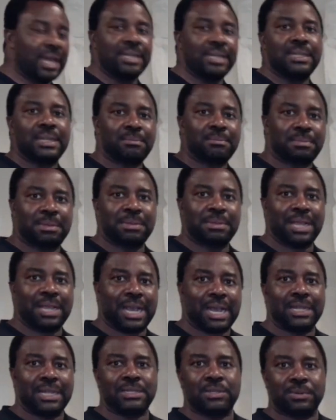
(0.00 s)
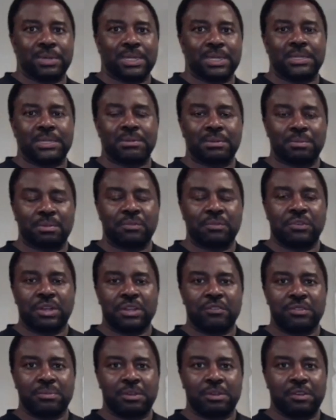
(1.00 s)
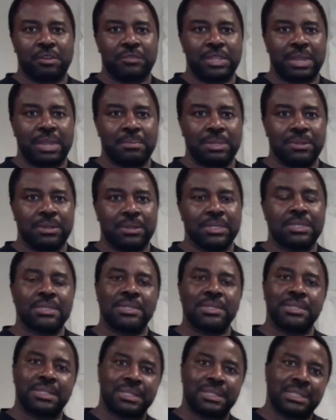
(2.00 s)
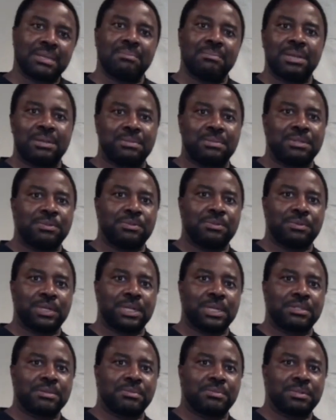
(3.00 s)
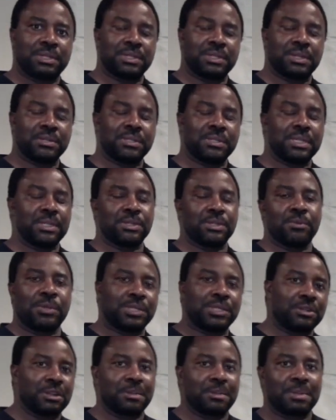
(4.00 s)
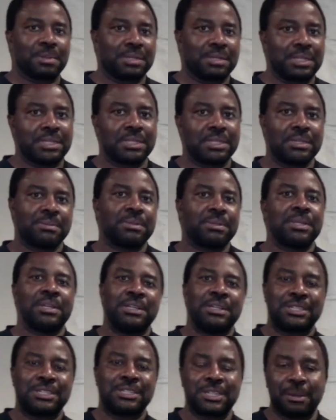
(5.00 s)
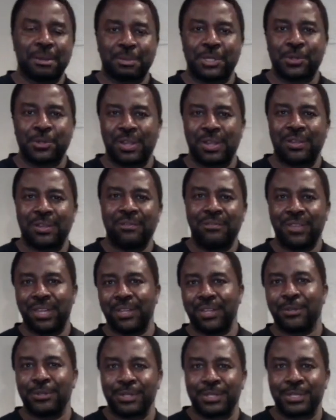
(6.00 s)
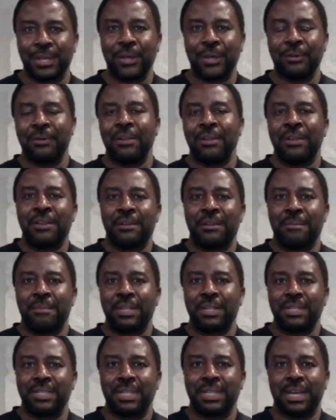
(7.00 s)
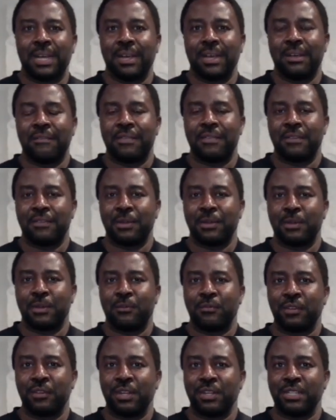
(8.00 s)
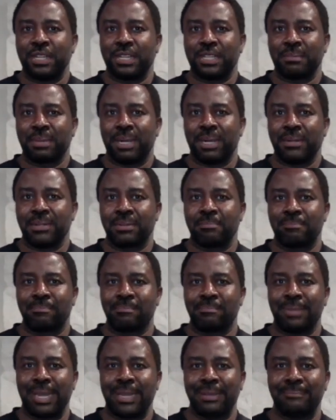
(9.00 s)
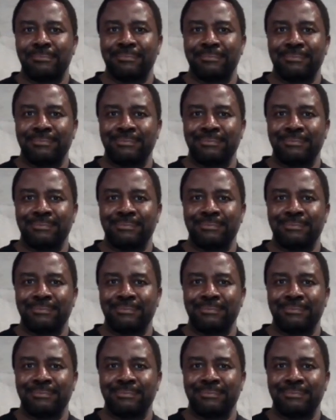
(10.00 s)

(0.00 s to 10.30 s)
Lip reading: and then maybe add to it, remove all of the amyloid, that might get some results. And so we talk about these in subsequent videos. So please feel free to check them out. Bye.